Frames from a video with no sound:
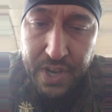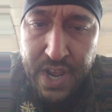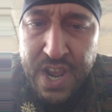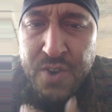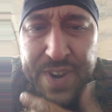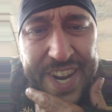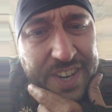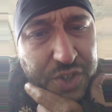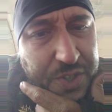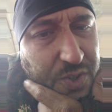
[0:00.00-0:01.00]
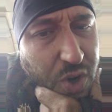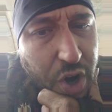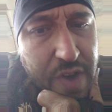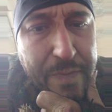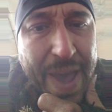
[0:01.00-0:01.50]
We need to just sort
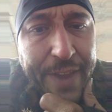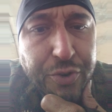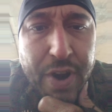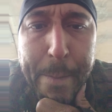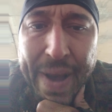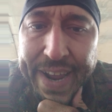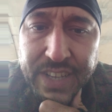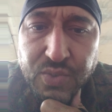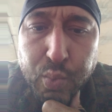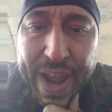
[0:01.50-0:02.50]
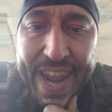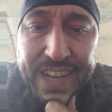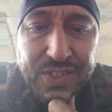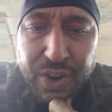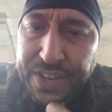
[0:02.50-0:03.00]
of measure it by its
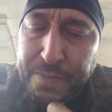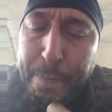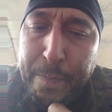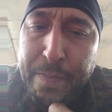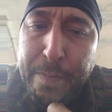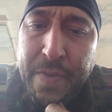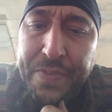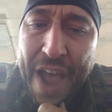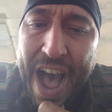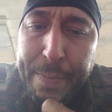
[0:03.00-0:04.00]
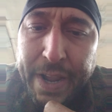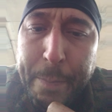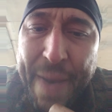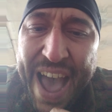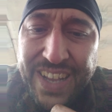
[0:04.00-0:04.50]
weights or its atomic
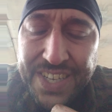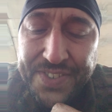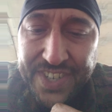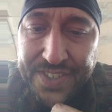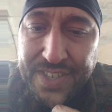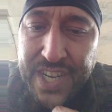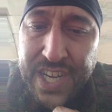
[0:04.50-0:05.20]
balances,